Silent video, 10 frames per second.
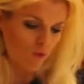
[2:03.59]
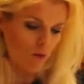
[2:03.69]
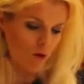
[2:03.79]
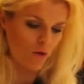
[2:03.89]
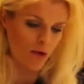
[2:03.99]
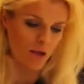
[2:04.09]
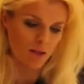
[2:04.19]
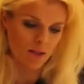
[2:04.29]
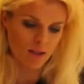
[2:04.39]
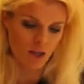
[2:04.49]
both
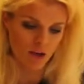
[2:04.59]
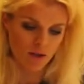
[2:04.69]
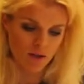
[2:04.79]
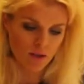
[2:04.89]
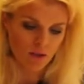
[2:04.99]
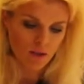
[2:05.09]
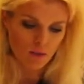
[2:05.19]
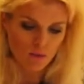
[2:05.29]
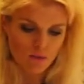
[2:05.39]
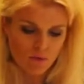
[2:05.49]
ends here,
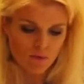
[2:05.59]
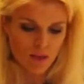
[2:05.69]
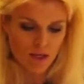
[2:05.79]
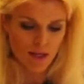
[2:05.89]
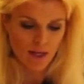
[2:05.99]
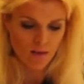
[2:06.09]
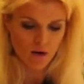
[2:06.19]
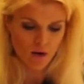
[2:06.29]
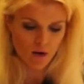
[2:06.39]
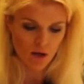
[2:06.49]
really get in
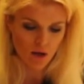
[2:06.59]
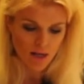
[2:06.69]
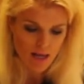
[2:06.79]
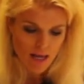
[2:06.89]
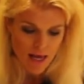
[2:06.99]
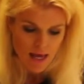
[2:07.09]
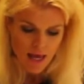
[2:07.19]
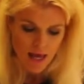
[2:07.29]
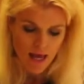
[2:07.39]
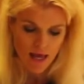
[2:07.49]
there good.
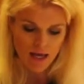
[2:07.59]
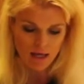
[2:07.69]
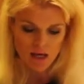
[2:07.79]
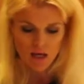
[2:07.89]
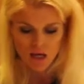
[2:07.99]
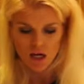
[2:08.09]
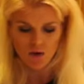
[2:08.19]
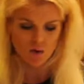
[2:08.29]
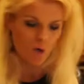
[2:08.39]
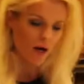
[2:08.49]
And
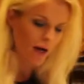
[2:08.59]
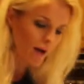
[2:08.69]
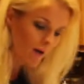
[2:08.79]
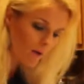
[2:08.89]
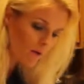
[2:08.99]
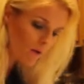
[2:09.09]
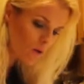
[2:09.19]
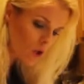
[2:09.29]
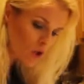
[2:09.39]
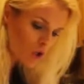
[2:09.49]
here's why.
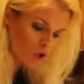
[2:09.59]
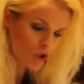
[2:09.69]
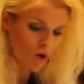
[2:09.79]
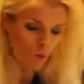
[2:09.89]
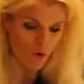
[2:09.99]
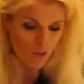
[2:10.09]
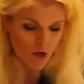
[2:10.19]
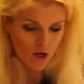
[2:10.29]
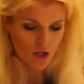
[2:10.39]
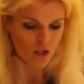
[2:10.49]
So what we're
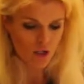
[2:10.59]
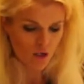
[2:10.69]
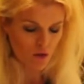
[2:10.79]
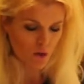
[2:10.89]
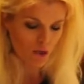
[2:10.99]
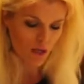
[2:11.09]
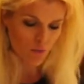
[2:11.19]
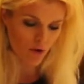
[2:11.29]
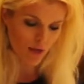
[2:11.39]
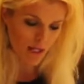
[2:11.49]
gonna do
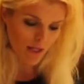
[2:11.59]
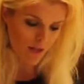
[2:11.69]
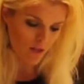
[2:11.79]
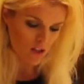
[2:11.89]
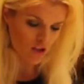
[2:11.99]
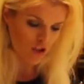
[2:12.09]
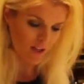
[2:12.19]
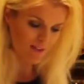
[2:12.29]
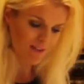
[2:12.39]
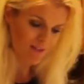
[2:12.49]
is we're gonna let this
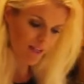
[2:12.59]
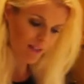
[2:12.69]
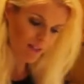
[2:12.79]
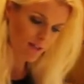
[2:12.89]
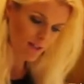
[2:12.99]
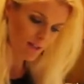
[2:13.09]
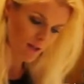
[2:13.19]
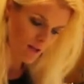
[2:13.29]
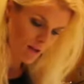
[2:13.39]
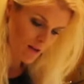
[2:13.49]
chicken sit
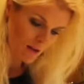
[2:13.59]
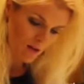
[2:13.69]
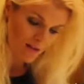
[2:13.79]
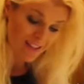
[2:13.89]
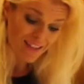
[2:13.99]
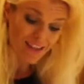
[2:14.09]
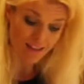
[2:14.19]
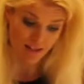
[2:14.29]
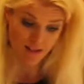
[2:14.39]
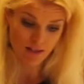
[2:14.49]

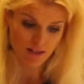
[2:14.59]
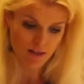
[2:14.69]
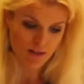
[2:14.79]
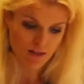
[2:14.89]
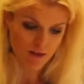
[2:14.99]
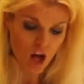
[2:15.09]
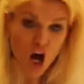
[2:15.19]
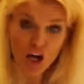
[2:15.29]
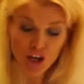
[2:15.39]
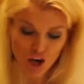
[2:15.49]
seasoned,
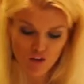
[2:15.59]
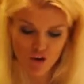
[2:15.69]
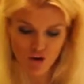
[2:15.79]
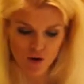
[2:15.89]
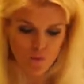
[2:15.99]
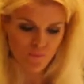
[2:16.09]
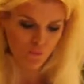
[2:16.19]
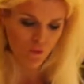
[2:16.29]
uncovered,